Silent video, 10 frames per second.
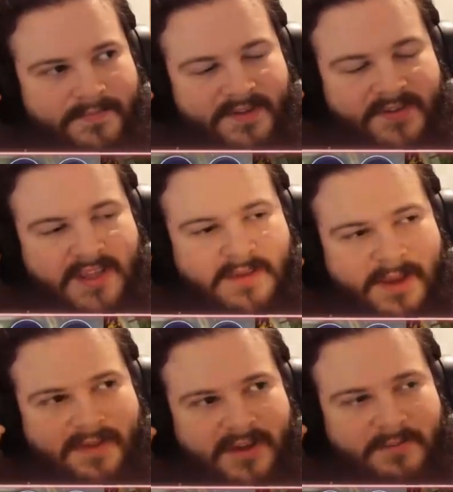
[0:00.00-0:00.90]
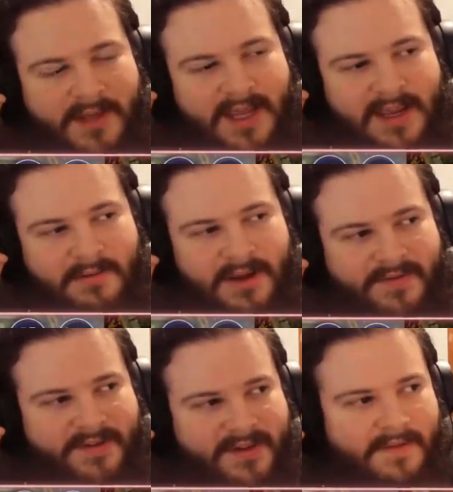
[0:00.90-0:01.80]
If he ends up having a blackout, we
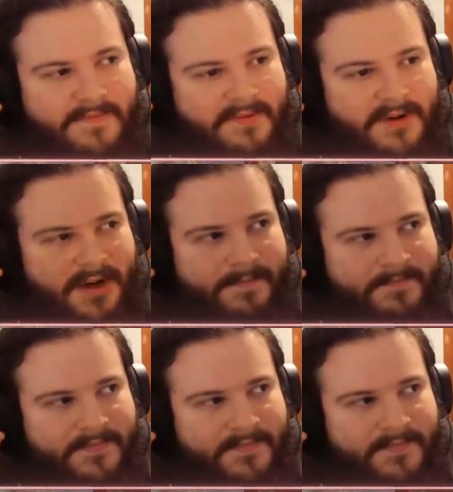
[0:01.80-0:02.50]
have a stop for it.